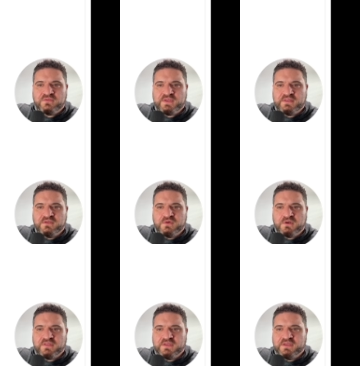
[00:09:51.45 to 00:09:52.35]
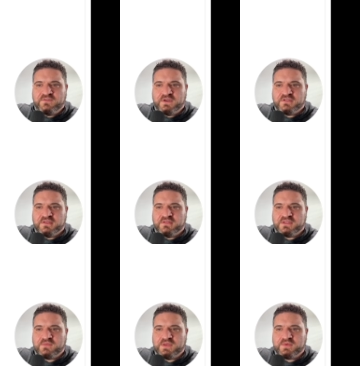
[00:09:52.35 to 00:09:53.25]
We can do all the functions
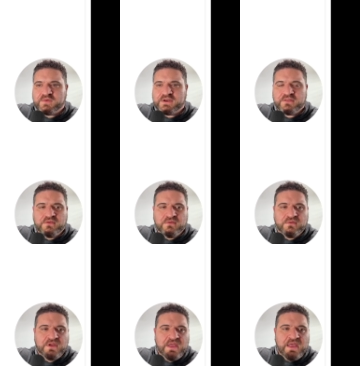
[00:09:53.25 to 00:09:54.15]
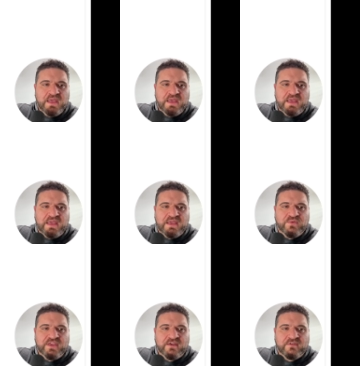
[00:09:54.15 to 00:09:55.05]
that we would want to do. And
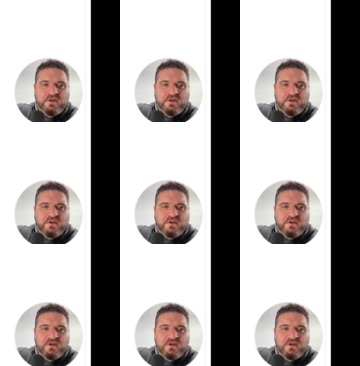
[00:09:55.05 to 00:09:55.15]
we have